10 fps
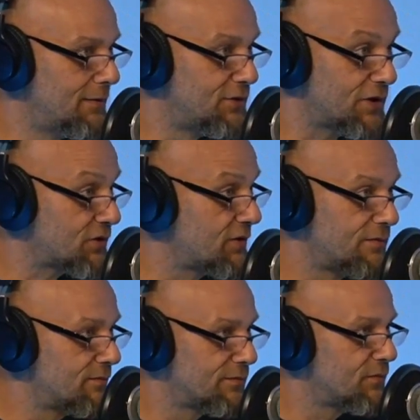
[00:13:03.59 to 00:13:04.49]
Just
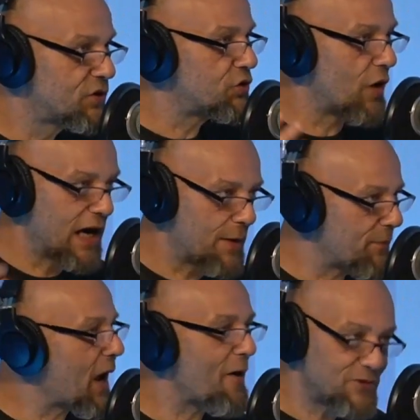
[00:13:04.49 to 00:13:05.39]
strike
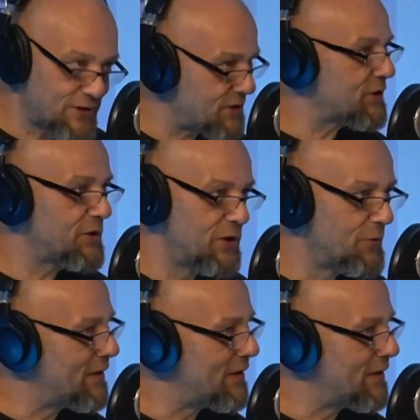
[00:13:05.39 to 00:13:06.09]
up a conversation